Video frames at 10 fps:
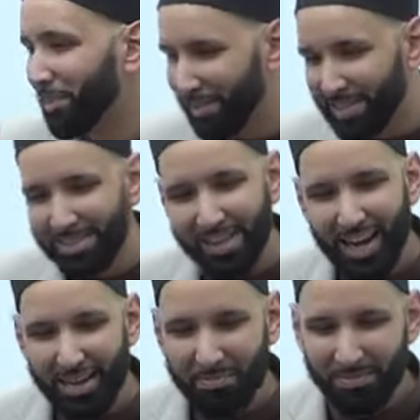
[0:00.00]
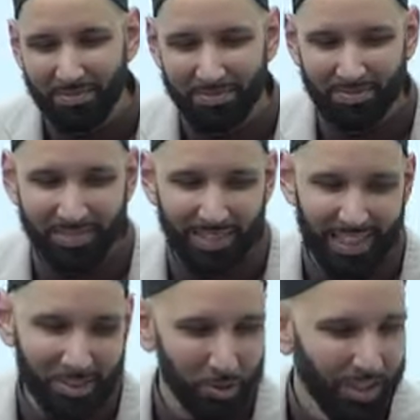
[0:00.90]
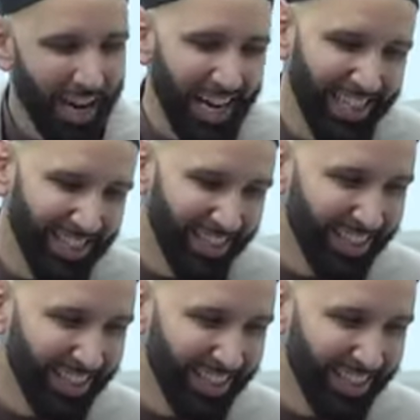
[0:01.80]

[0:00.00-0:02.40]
But this time, he told Aisha